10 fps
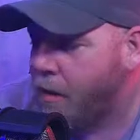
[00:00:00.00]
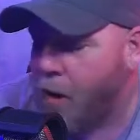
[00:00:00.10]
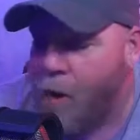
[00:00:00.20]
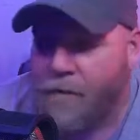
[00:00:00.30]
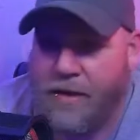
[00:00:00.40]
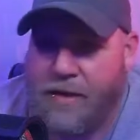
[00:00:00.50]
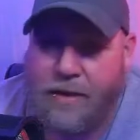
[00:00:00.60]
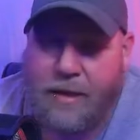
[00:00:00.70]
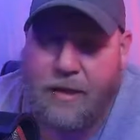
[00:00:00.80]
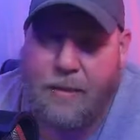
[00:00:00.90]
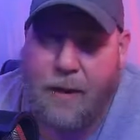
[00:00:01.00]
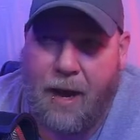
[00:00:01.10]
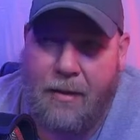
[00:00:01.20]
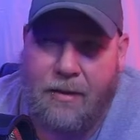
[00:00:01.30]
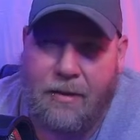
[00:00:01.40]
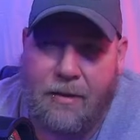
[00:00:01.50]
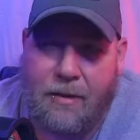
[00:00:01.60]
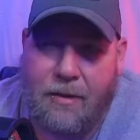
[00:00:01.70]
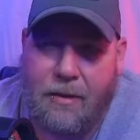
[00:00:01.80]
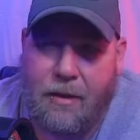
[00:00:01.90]
Kofi took his spot.
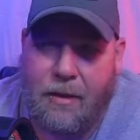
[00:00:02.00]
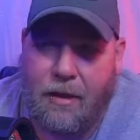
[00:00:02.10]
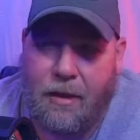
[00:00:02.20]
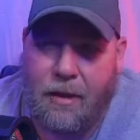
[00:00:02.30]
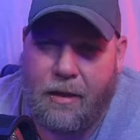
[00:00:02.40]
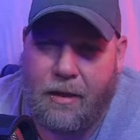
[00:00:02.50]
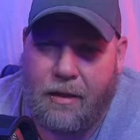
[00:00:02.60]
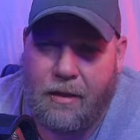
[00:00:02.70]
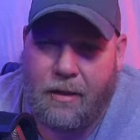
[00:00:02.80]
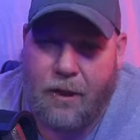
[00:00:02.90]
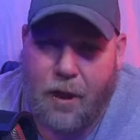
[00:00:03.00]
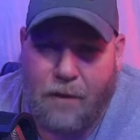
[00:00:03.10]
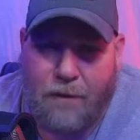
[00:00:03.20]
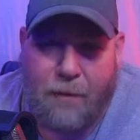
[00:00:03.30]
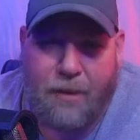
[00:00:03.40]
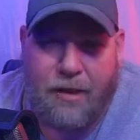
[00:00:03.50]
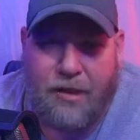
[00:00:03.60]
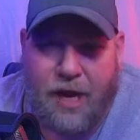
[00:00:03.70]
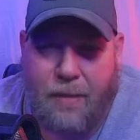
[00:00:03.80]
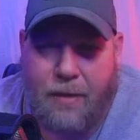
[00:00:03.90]
Kofi won the
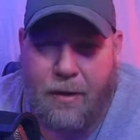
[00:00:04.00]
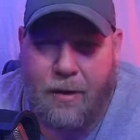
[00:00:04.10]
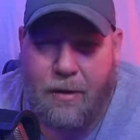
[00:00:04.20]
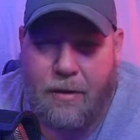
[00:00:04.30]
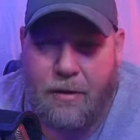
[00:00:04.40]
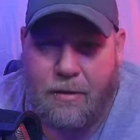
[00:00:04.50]
Chamber.